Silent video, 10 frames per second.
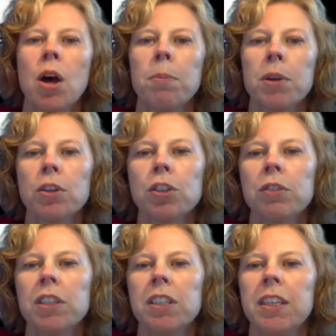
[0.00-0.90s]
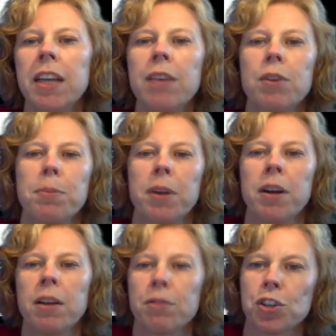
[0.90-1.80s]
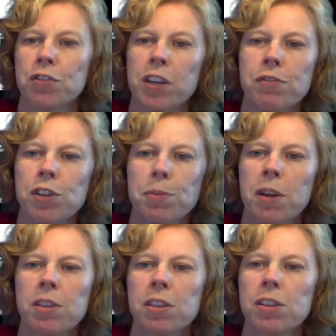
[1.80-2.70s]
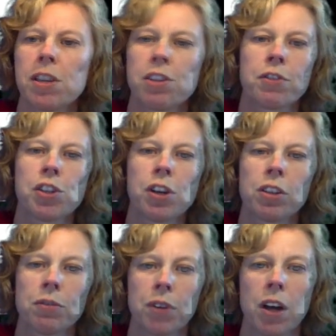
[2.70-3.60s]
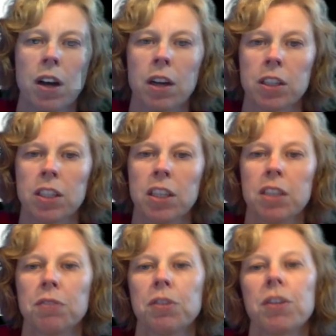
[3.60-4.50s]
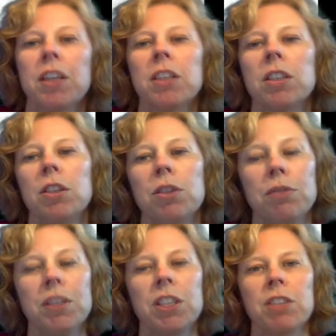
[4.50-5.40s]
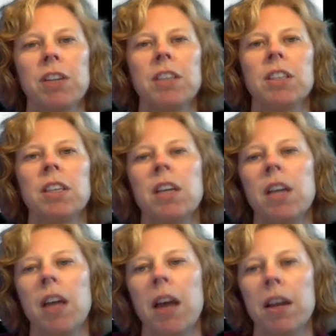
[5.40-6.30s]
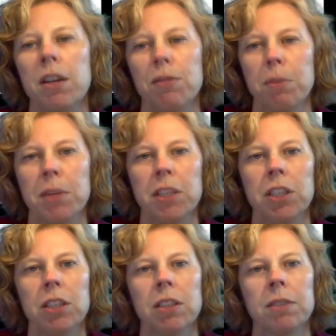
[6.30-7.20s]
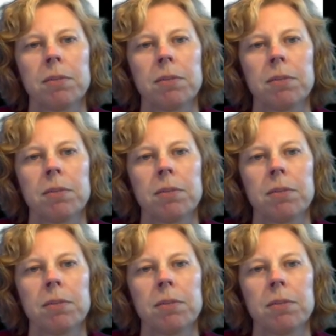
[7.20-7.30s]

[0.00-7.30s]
but also in DNA repair after stress responses as a result of oxidative stress, UV stress, and inflammation.